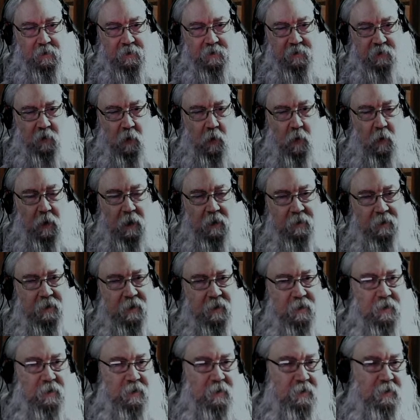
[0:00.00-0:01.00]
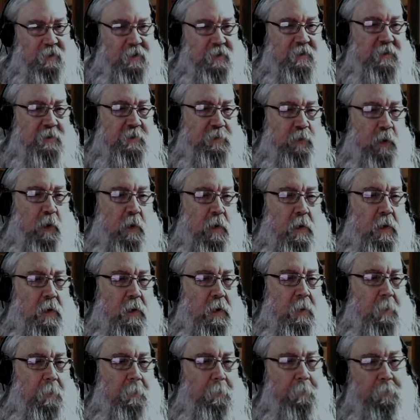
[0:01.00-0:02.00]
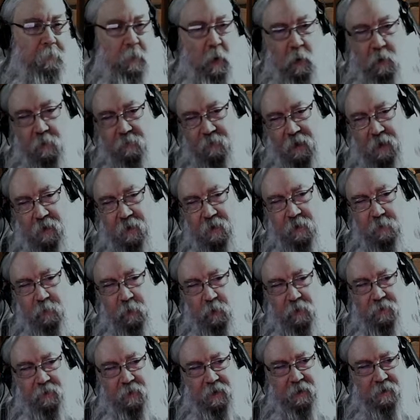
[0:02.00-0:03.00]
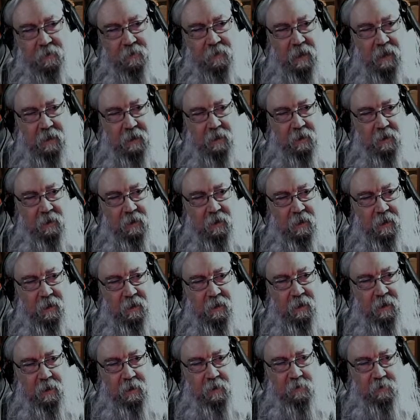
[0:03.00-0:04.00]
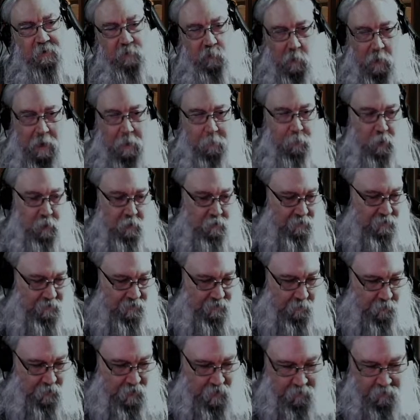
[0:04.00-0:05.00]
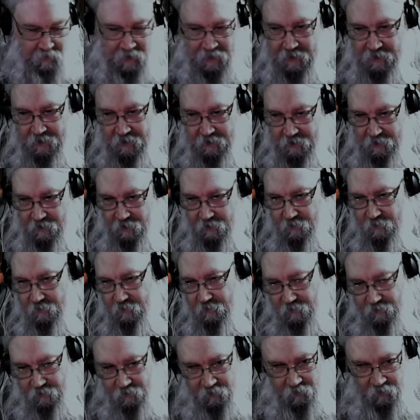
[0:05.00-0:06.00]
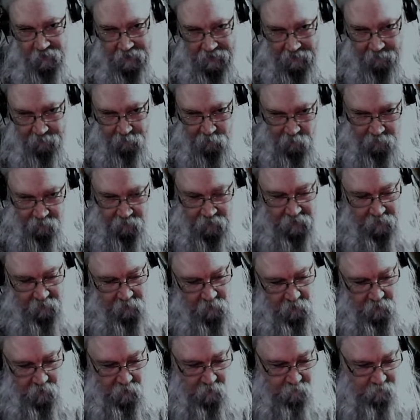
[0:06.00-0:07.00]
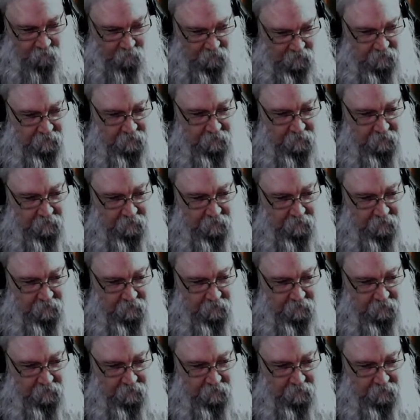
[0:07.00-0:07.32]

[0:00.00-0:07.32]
So I think this is more valuable than like a scrapbook that somebody made in After Effects or